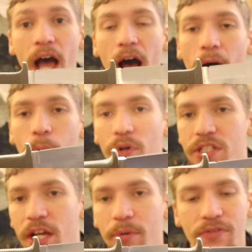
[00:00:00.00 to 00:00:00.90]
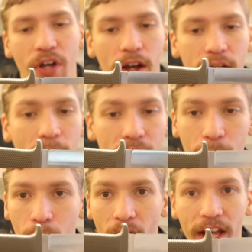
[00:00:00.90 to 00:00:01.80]
Once again, we've talked about the
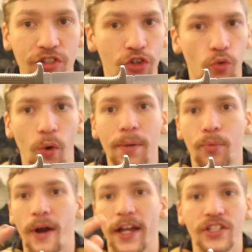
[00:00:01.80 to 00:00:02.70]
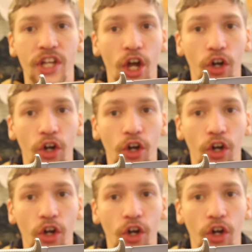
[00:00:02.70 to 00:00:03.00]
price, great price,